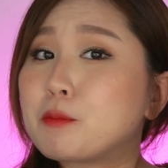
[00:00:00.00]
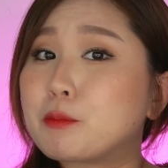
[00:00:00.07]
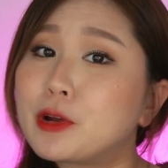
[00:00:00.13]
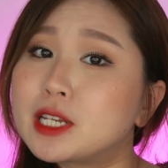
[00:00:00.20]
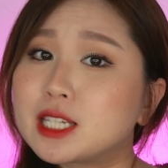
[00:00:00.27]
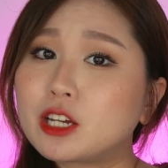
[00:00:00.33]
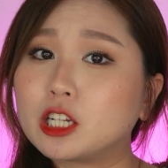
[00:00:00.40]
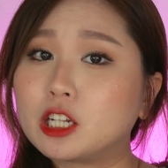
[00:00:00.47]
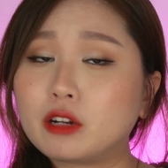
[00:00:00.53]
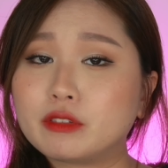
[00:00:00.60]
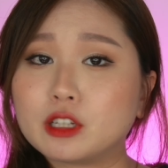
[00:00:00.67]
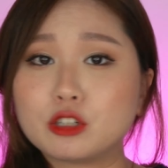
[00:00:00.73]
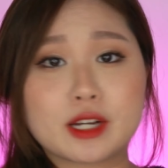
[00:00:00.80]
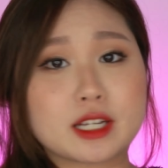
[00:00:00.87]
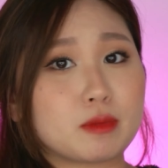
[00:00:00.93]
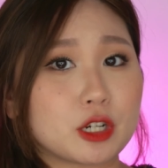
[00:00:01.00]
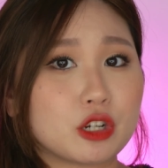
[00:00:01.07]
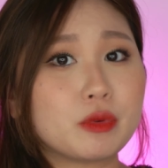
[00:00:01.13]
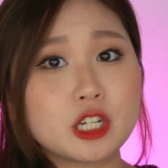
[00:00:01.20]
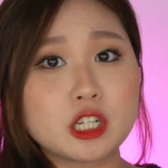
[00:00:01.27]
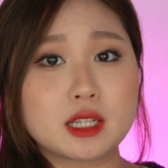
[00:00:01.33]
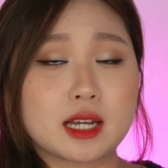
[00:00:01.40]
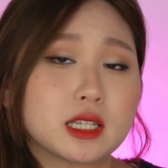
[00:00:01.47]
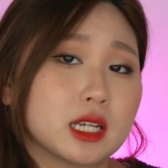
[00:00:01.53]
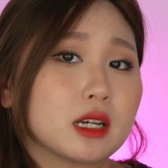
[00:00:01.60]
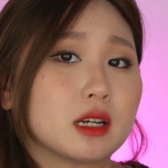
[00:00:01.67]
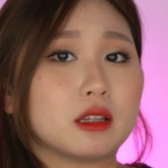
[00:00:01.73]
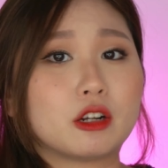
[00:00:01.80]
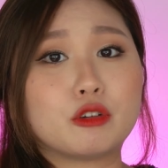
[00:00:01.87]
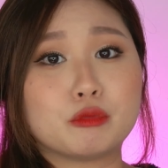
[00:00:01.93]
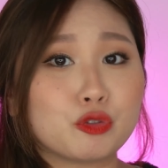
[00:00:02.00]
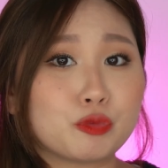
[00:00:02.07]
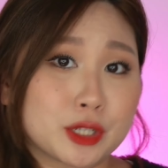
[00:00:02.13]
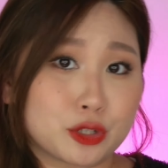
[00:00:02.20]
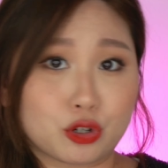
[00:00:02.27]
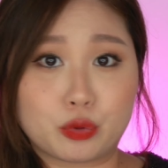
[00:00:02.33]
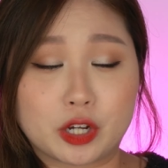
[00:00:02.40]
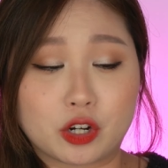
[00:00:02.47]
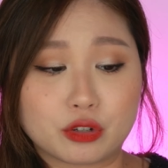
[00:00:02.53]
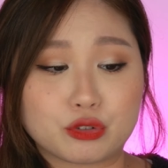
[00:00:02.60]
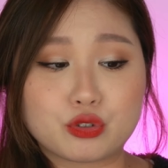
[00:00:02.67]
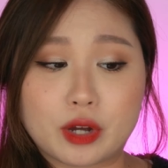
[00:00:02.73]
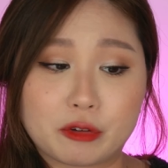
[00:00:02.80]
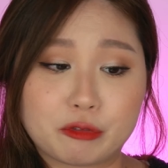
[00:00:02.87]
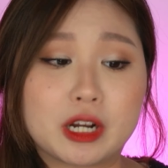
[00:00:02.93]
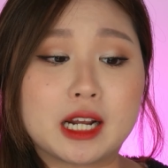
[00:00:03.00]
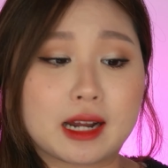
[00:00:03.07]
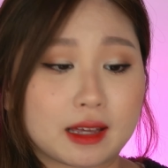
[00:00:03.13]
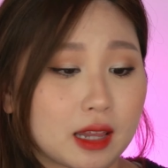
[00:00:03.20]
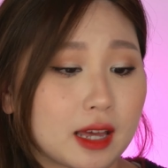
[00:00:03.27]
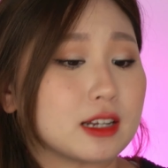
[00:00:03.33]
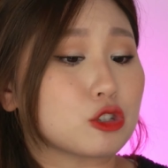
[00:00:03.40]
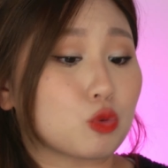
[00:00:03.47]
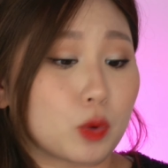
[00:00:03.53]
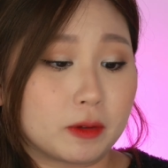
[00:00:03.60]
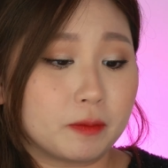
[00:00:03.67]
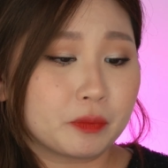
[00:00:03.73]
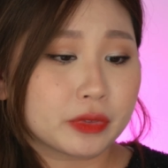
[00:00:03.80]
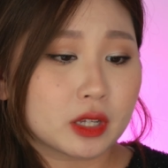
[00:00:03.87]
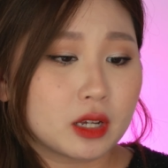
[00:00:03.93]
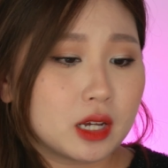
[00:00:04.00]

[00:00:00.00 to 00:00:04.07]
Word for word: brings out a lot of the look, especially when she's dancing, a lot of movements going on, so I really like that as well.